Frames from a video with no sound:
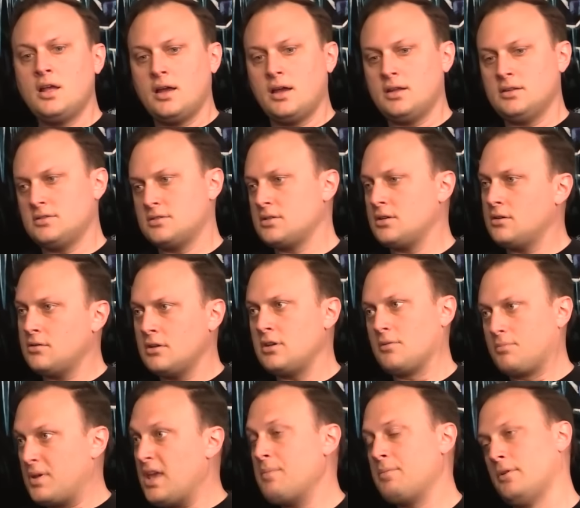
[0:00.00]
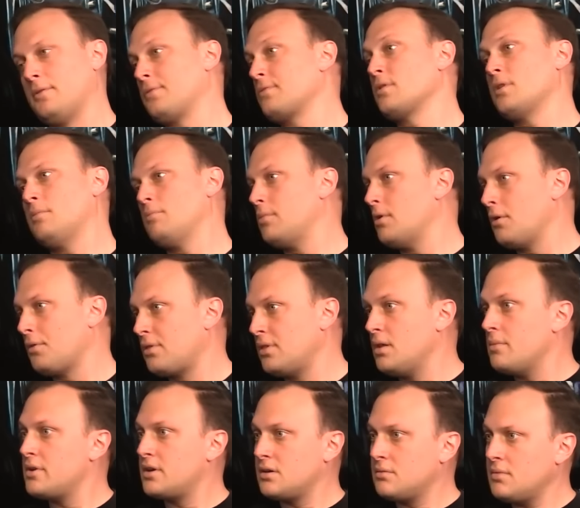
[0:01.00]
And so people from both
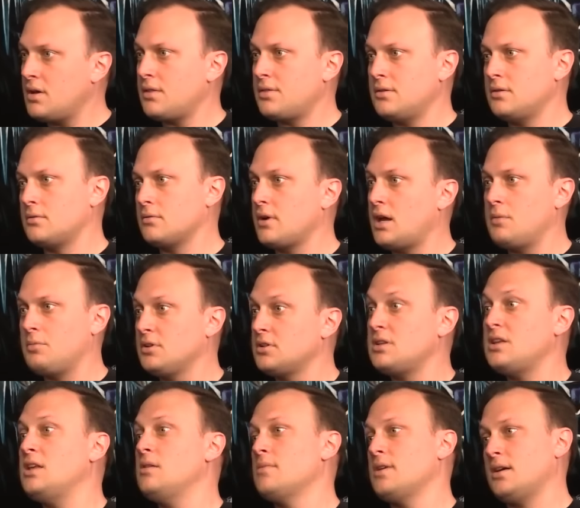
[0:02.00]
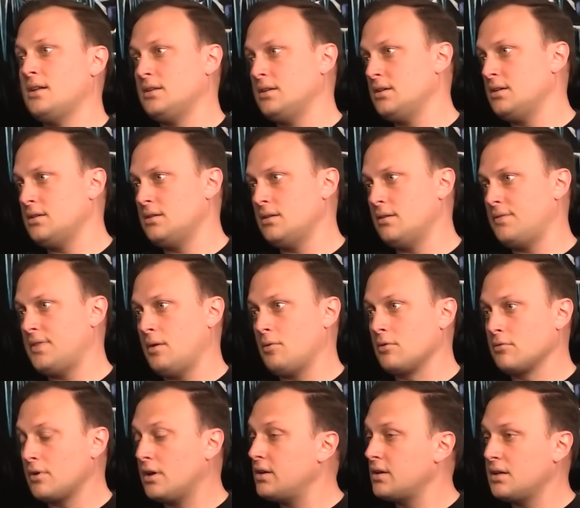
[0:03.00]
Limit and Method were able to email in if they were
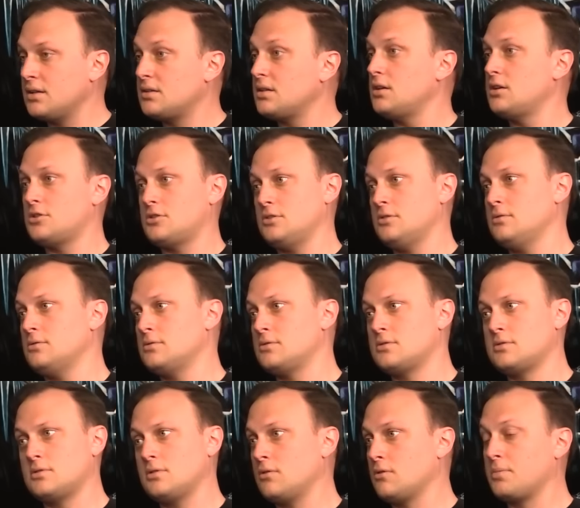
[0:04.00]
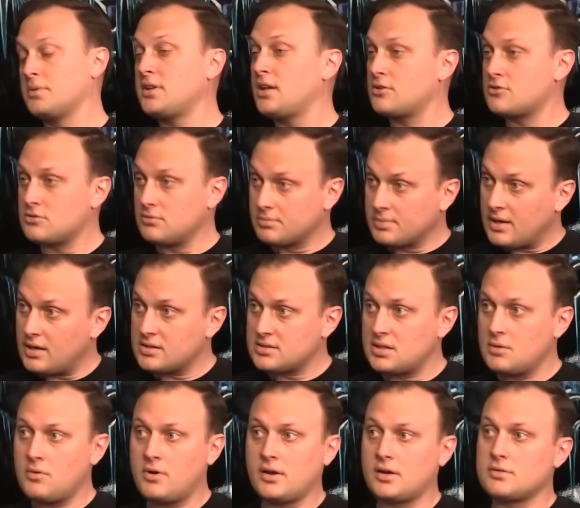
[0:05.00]
running into issues or potential bugs they
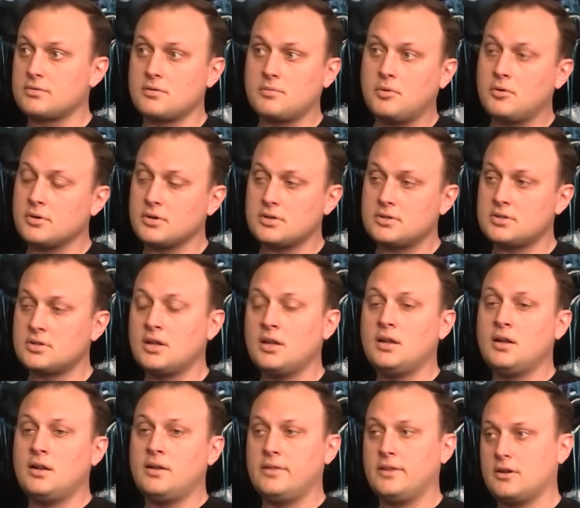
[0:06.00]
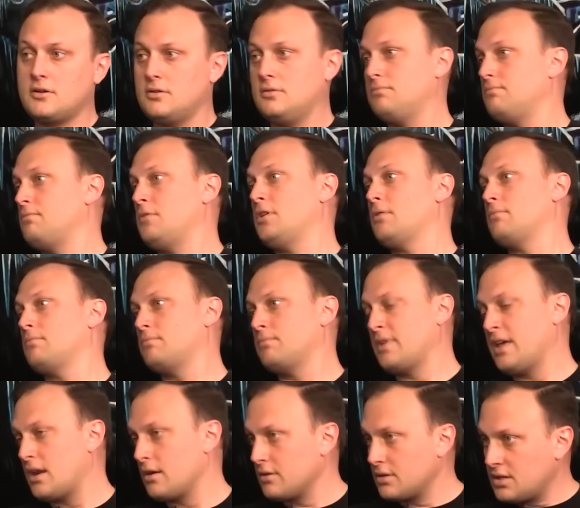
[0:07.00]
wanted to report that could
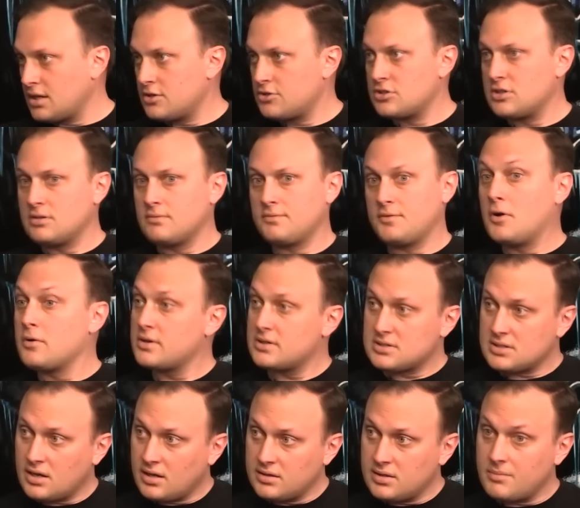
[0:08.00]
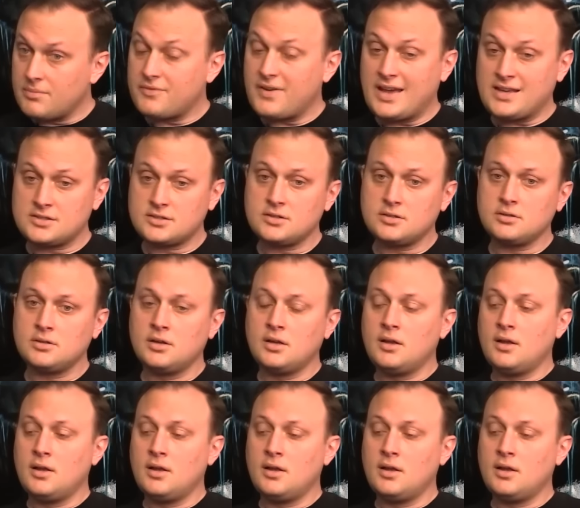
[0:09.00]
get our attention focused on them faster.